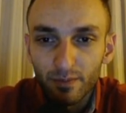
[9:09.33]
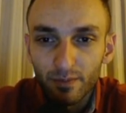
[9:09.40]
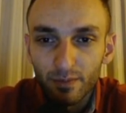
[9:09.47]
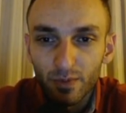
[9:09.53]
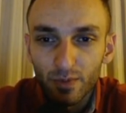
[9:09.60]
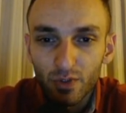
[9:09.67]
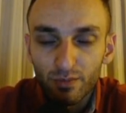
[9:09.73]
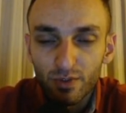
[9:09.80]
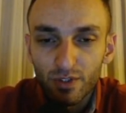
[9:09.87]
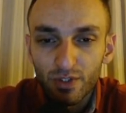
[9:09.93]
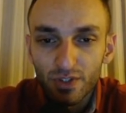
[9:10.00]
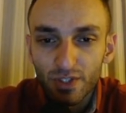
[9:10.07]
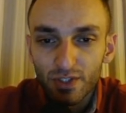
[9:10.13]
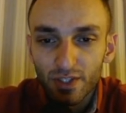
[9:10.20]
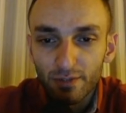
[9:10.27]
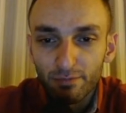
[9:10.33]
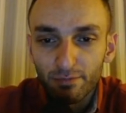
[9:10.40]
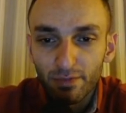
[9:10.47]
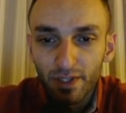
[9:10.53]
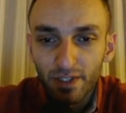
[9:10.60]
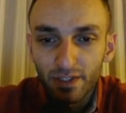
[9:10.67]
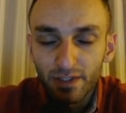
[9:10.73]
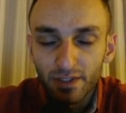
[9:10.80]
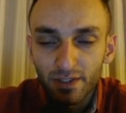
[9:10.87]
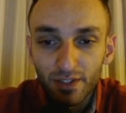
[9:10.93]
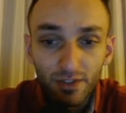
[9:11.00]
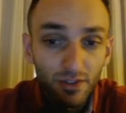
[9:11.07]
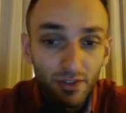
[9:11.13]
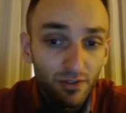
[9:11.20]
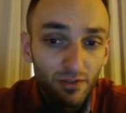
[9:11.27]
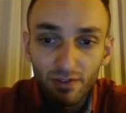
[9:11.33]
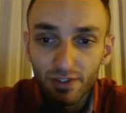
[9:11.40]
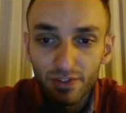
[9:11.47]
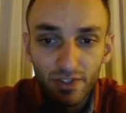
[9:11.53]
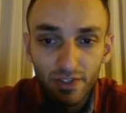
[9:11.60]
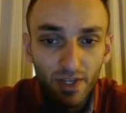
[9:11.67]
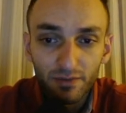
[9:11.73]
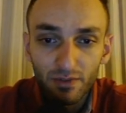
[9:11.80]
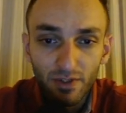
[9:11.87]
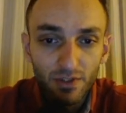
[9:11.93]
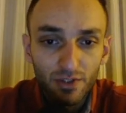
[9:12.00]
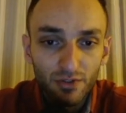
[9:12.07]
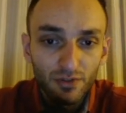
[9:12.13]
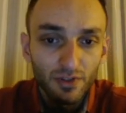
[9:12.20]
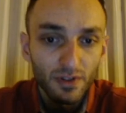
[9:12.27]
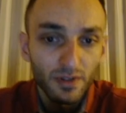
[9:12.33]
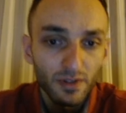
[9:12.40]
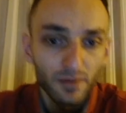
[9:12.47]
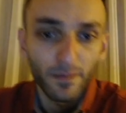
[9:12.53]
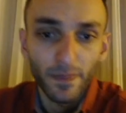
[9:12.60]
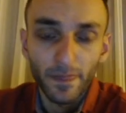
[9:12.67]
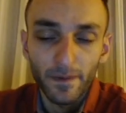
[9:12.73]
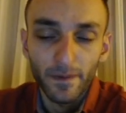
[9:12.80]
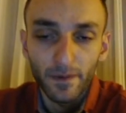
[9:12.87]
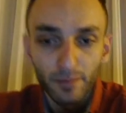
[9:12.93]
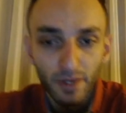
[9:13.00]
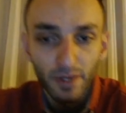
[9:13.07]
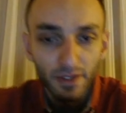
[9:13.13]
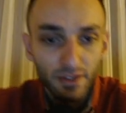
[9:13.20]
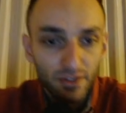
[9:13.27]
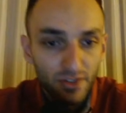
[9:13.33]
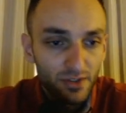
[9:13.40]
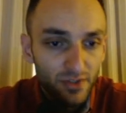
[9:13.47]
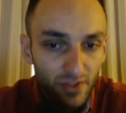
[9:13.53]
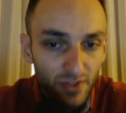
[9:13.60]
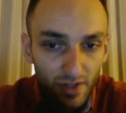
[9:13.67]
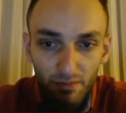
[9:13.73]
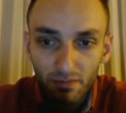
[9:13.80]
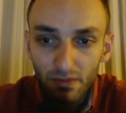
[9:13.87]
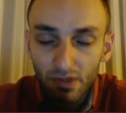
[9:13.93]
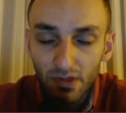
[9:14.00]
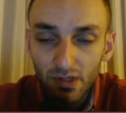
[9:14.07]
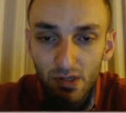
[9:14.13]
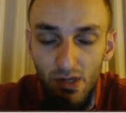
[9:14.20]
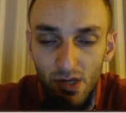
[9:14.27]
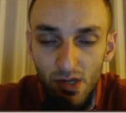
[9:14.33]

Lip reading: Bishop g6 I played, and here, let's say after h3, black is in some